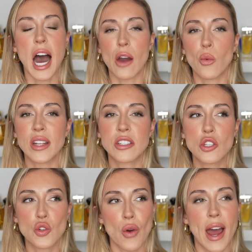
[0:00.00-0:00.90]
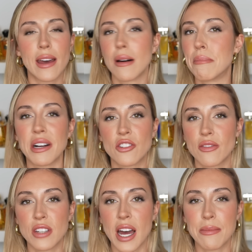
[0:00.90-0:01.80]
I went to try it a bunch
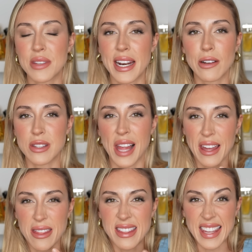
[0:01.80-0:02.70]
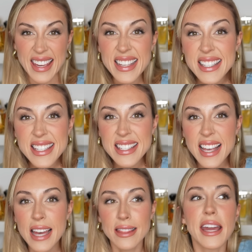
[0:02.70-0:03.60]
of times and I was like, this?
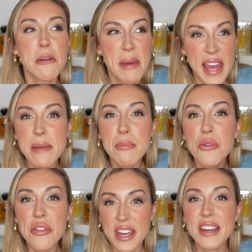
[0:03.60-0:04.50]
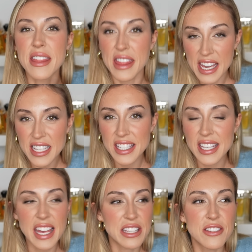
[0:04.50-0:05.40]
Like people think
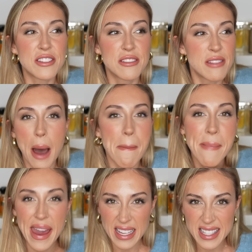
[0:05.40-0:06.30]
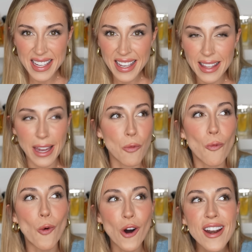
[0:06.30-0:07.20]
this is amazing? Like
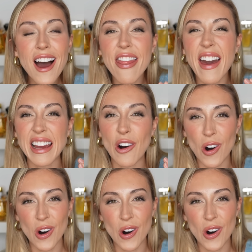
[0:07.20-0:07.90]
what are they